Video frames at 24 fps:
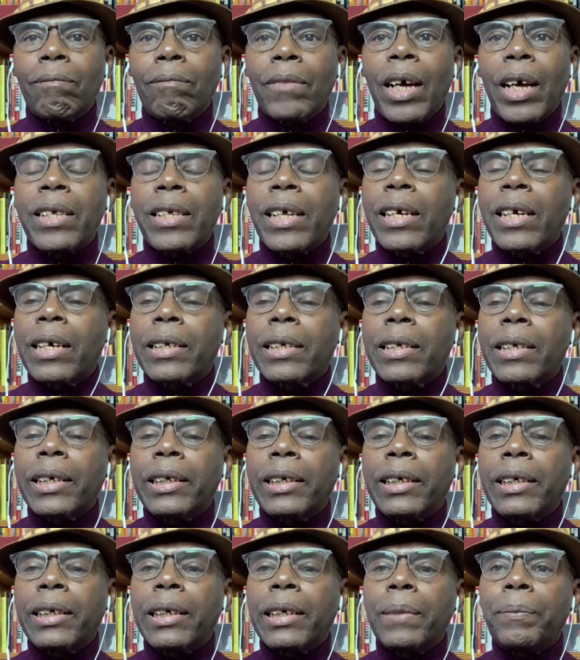I think
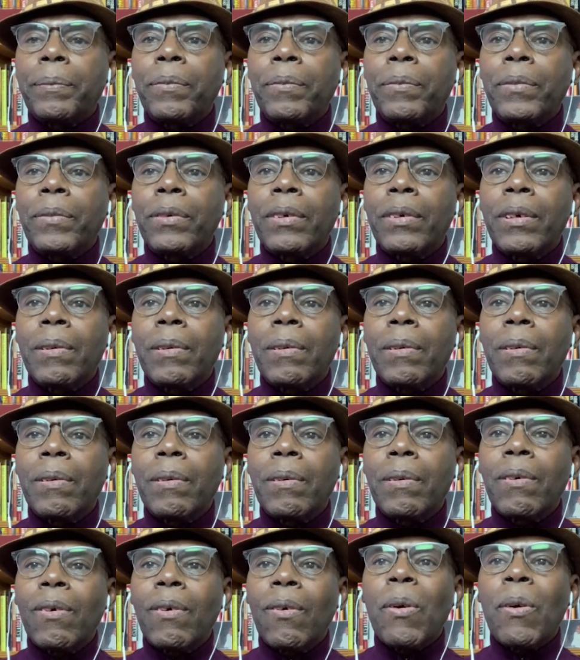that
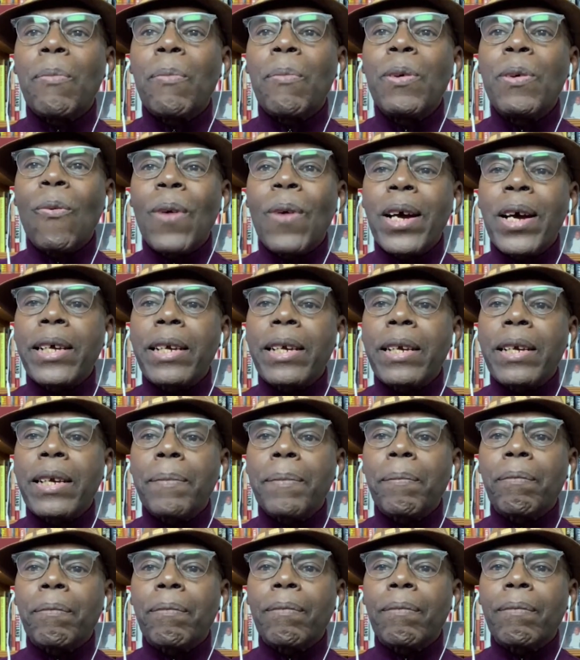Bobi Wine
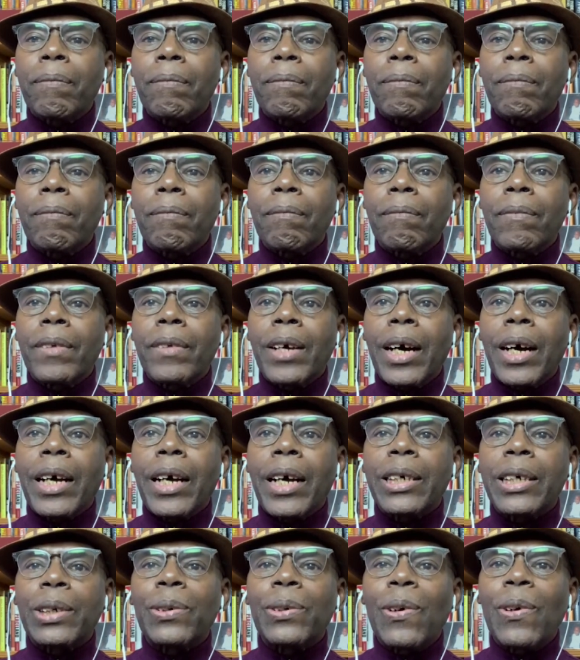
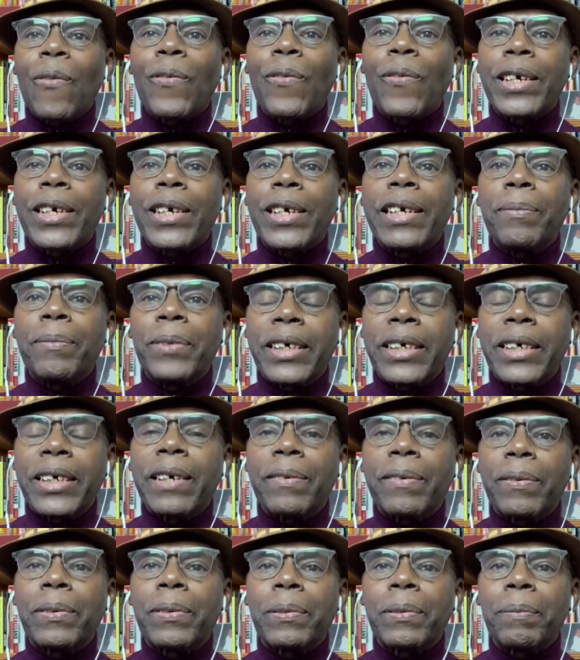has offered himself.